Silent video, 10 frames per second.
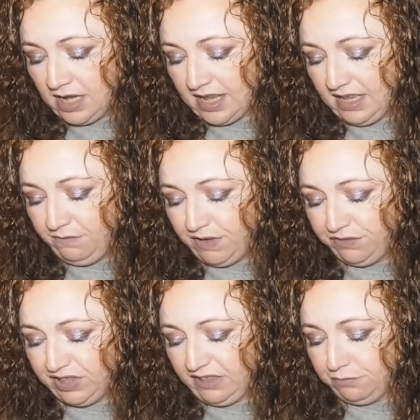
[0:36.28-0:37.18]
in
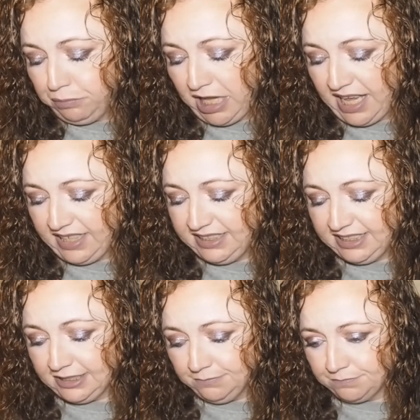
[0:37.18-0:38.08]
fifteenth
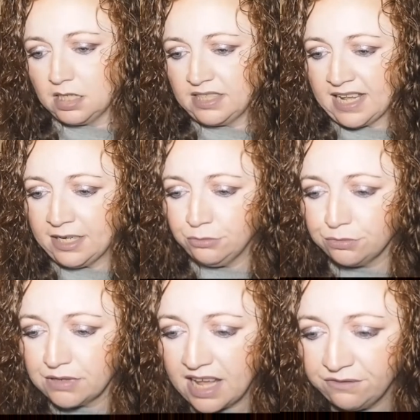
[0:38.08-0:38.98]
place, now
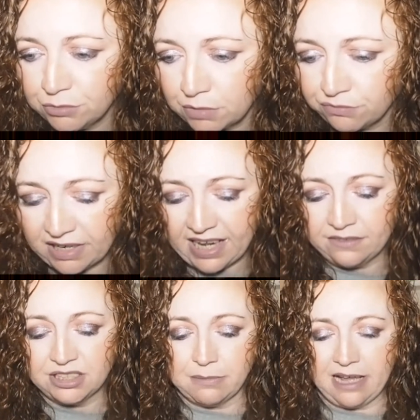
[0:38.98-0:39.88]
everyone
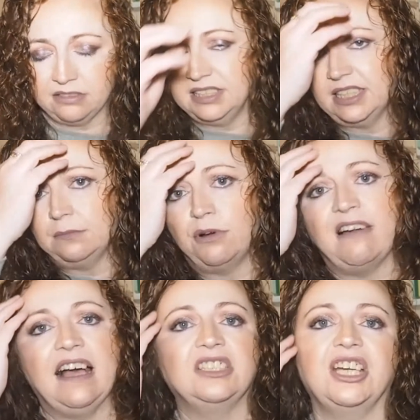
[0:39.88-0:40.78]
raves about Sigma
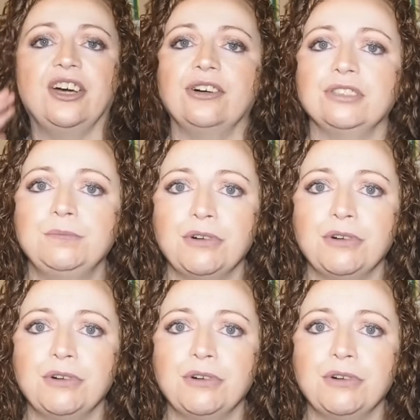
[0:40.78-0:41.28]
eyeshadows,